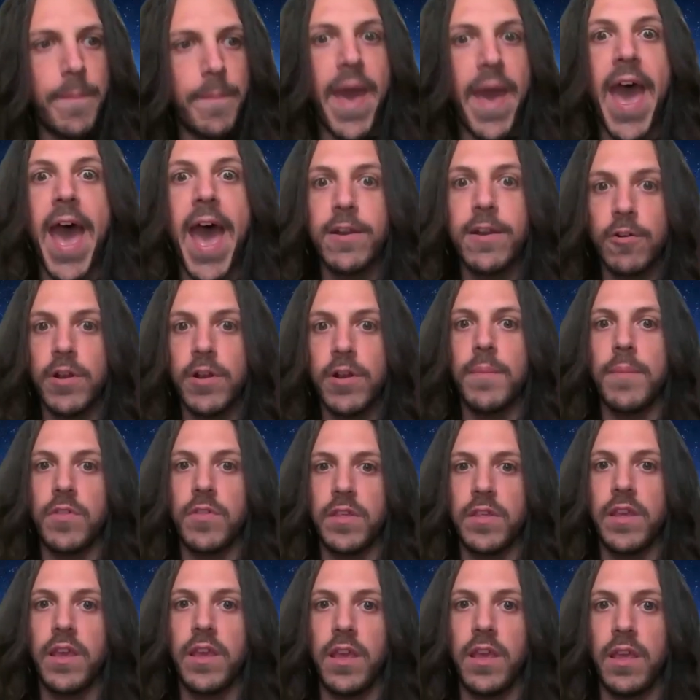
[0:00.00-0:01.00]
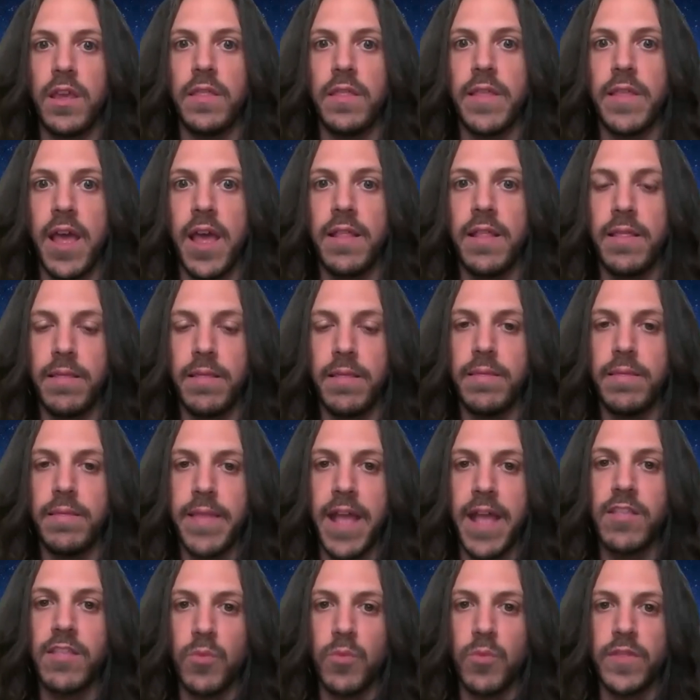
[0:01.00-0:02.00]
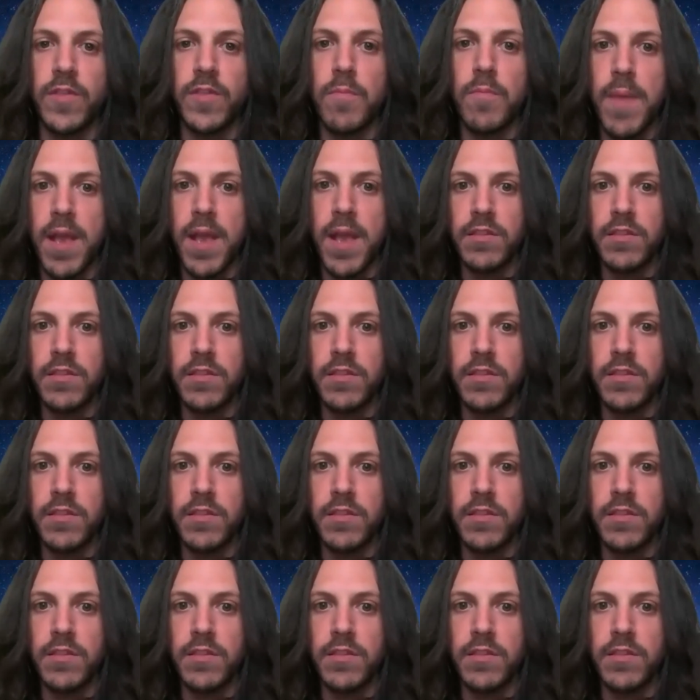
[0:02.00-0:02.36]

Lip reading: pattern I'm seeing that's what their